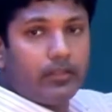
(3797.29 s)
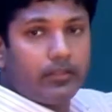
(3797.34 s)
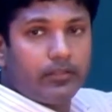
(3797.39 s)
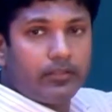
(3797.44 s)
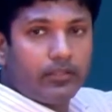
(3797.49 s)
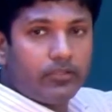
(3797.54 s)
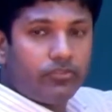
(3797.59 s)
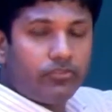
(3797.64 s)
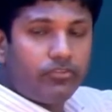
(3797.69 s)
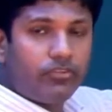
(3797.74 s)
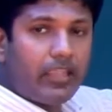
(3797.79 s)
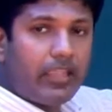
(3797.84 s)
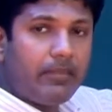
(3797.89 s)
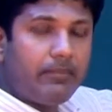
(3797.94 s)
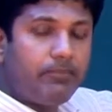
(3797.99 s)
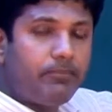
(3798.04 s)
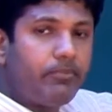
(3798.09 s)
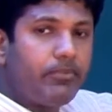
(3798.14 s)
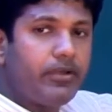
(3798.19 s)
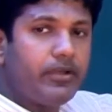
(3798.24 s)
the
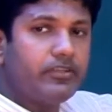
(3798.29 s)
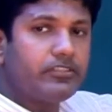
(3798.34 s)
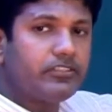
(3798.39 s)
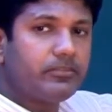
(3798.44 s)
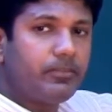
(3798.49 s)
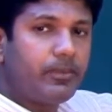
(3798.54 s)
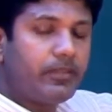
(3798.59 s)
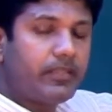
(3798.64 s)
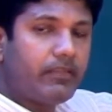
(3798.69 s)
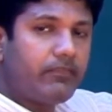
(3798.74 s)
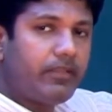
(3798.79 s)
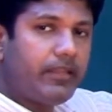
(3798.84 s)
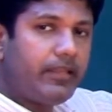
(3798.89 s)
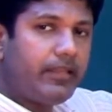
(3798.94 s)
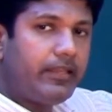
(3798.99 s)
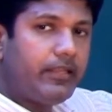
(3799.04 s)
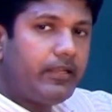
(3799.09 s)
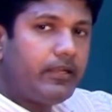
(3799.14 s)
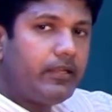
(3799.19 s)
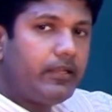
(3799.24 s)
same principle that we
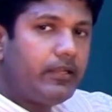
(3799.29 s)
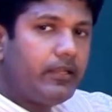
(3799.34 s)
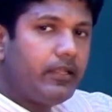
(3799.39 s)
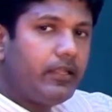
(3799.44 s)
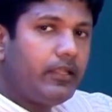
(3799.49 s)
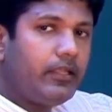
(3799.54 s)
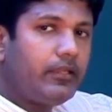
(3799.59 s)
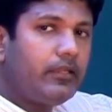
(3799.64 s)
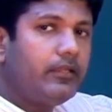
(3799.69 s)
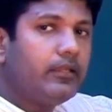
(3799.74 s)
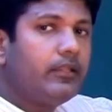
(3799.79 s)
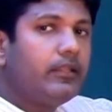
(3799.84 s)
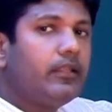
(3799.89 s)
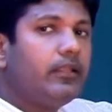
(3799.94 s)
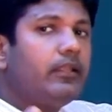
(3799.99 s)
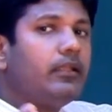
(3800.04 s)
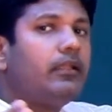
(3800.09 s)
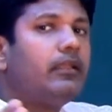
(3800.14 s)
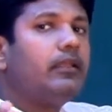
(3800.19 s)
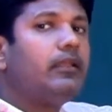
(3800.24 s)
learned in
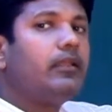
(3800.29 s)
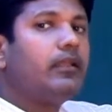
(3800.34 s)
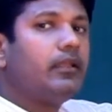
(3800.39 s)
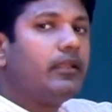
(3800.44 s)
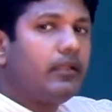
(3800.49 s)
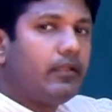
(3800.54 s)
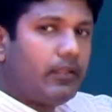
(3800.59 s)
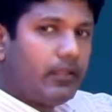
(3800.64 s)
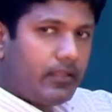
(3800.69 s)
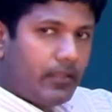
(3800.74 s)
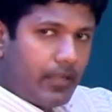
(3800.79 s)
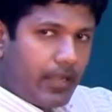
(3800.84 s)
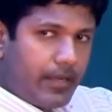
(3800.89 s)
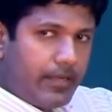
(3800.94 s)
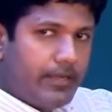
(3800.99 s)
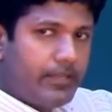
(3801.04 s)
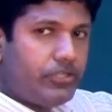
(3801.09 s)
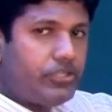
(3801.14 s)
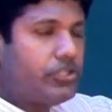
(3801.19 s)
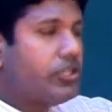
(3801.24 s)

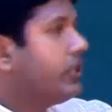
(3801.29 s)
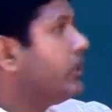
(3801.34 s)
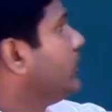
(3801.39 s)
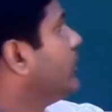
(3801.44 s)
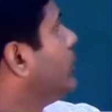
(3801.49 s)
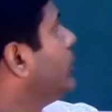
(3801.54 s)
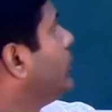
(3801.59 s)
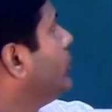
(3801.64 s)
addition.